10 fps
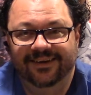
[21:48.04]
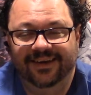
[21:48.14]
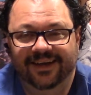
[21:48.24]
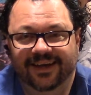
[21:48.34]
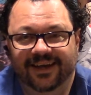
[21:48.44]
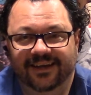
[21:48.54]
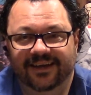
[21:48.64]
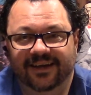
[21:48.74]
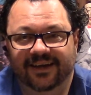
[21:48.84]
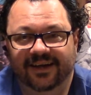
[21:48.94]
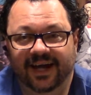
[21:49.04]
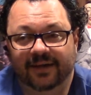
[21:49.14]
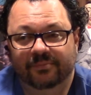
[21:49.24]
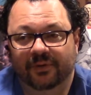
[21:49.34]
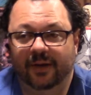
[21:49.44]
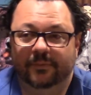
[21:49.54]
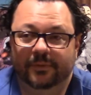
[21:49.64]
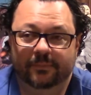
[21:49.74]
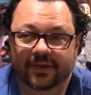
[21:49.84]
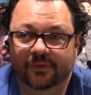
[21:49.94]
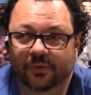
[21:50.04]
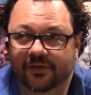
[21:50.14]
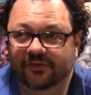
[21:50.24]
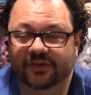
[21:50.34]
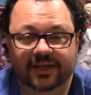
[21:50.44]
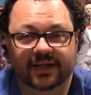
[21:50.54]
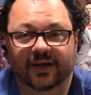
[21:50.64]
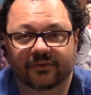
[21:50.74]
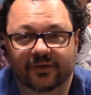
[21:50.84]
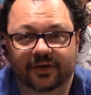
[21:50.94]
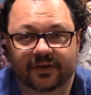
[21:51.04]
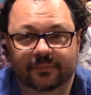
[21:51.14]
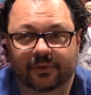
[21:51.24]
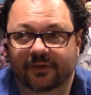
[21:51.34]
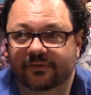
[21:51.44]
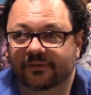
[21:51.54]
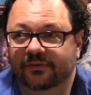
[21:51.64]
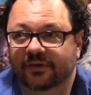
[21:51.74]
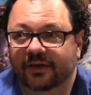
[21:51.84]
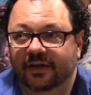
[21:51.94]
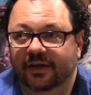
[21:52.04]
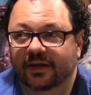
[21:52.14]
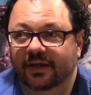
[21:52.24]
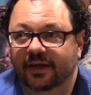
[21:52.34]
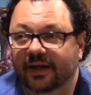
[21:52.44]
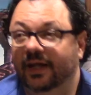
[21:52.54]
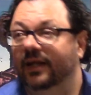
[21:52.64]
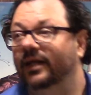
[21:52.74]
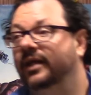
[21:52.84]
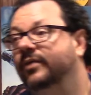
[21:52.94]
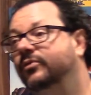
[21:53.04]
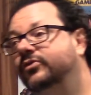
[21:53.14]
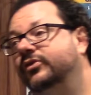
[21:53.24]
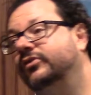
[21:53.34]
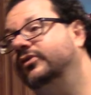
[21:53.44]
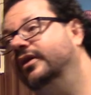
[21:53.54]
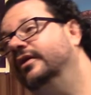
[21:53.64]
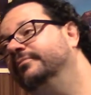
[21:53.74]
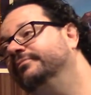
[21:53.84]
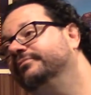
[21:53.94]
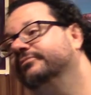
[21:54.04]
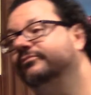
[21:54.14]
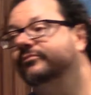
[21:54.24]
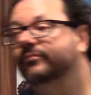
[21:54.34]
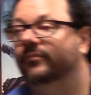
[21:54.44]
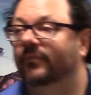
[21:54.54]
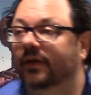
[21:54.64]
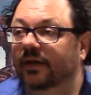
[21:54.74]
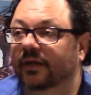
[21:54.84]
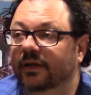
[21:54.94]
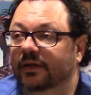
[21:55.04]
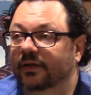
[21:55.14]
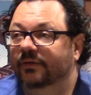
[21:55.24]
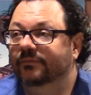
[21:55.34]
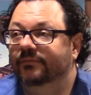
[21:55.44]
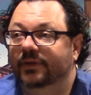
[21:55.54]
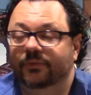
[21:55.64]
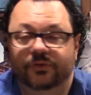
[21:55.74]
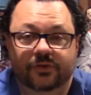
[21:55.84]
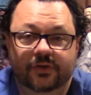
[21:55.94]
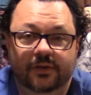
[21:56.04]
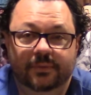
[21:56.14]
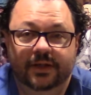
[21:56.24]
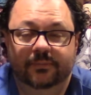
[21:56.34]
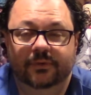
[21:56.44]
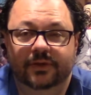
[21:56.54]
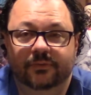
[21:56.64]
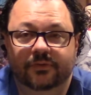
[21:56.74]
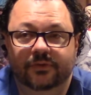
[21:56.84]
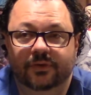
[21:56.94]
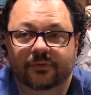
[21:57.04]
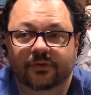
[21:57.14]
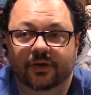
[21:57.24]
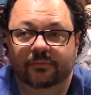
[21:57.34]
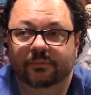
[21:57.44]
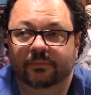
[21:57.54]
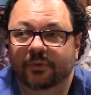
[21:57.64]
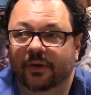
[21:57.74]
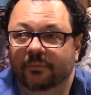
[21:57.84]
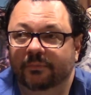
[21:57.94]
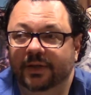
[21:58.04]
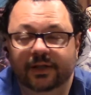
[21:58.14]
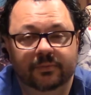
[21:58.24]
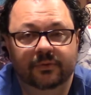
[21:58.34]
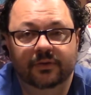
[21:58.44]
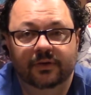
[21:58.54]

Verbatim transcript: And uh, I'd probably be the one sneaking out to look at the presents and and it was just um, you know it was just unbeatable. It was it was an un, unbeatable,